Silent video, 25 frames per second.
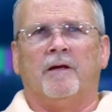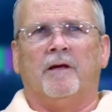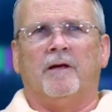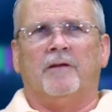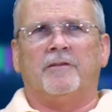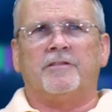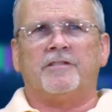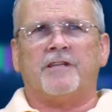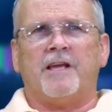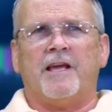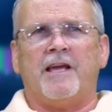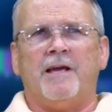
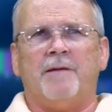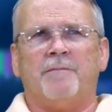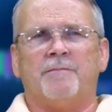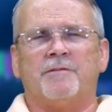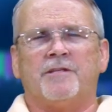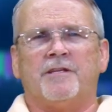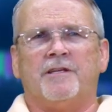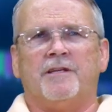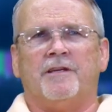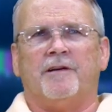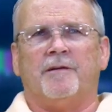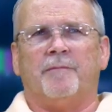
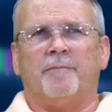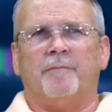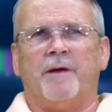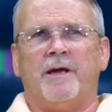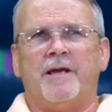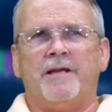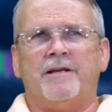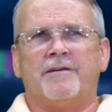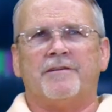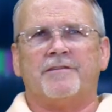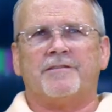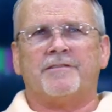Sam's here,
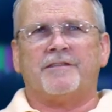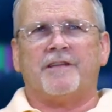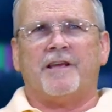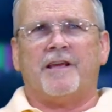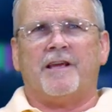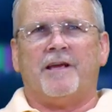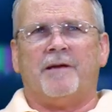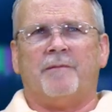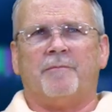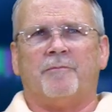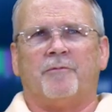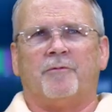Mayor
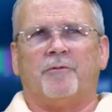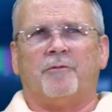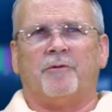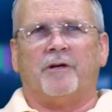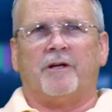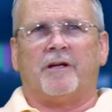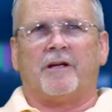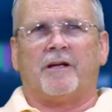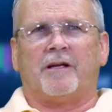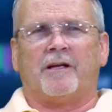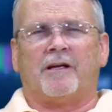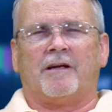Sam
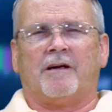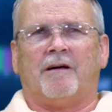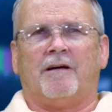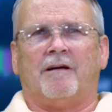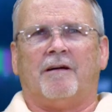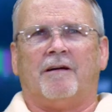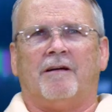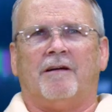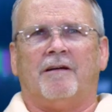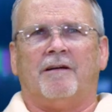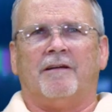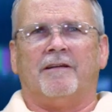
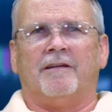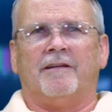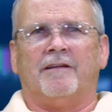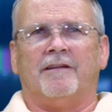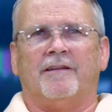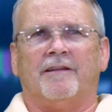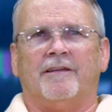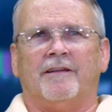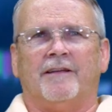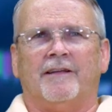Ricard,